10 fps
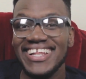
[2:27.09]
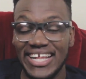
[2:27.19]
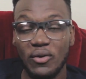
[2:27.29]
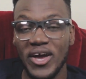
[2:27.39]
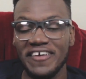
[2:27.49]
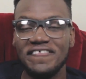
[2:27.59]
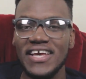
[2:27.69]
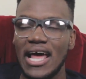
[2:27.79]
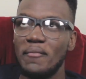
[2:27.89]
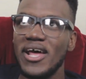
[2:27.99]
That's the way they
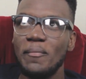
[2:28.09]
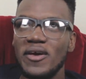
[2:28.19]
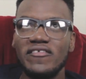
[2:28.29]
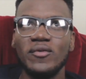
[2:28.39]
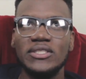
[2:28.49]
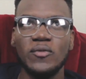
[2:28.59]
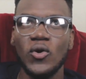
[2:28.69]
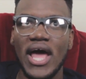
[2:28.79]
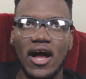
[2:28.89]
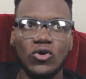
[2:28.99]
feel like. Me I pee for most
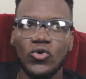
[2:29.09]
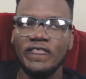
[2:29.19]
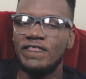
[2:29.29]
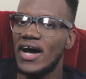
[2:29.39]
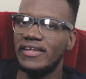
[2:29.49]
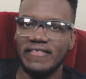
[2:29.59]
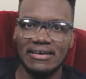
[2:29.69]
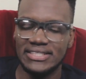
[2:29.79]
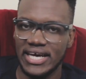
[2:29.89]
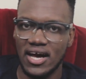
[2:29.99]
about like a good
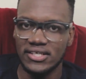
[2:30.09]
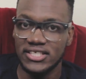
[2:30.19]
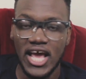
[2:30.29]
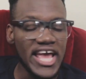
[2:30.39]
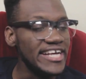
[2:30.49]
45 seconds.